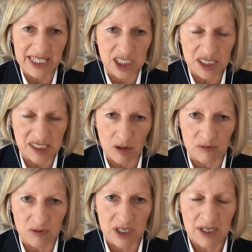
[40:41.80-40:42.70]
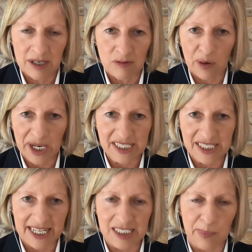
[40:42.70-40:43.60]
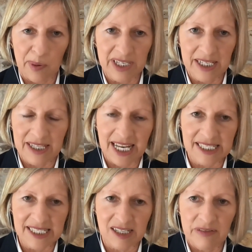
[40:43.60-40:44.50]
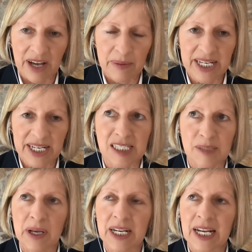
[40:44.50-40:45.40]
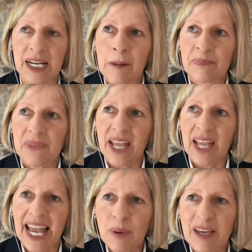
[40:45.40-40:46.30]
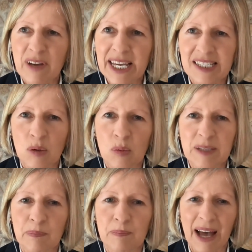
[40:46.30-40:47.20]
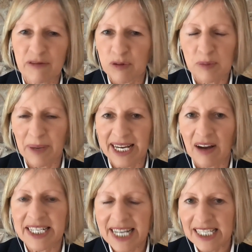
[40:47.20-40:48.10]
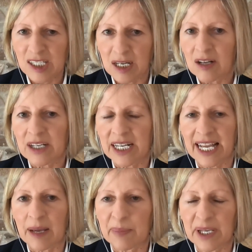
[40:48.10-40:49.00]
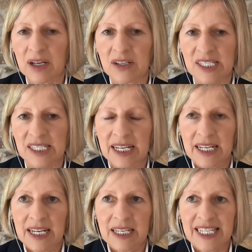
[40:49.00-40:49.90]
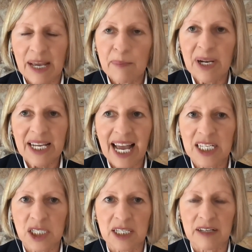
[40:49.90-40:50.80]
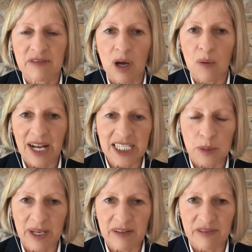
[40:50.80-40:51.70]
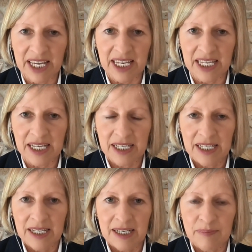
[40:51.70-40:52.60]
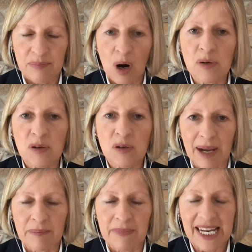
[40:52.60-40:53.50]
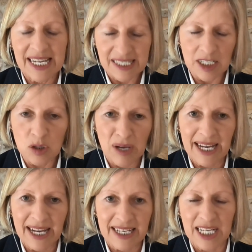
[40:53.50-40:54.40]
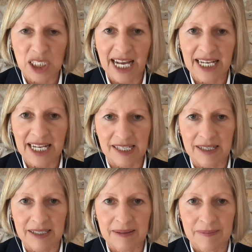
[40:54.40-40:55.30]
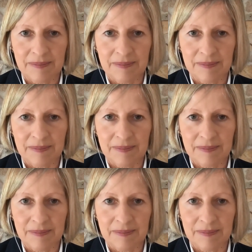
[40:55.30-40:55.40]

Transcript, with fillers: and it's just gone wrong in daddy's body, and that's kind of how it is. But H P V has always baffled me, and I need to look at it, because the implication of the whole H P V program is that you can catch cancer,